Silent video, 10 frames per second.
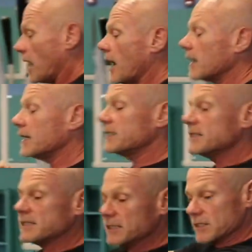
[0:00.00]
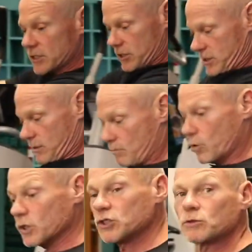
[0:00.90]
I like to see it
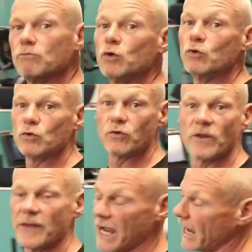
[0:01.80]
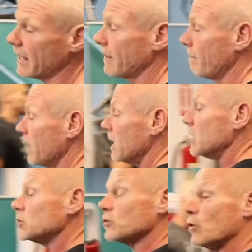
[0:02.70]
more smooth than that.
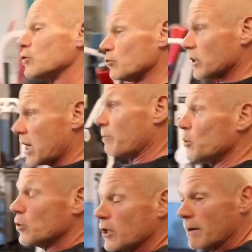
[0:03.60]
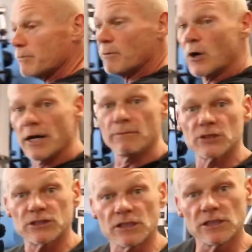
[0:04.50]
So those were a couple good upper body
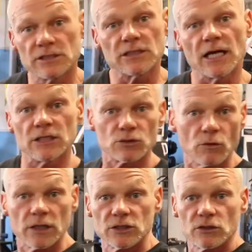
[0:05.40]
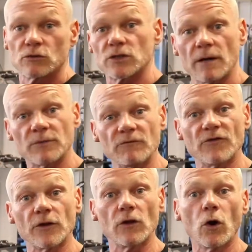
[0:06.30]
machines, and I just wanted to show something
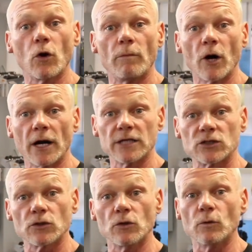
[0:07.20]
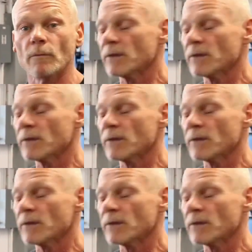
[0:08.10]
for the lower body too.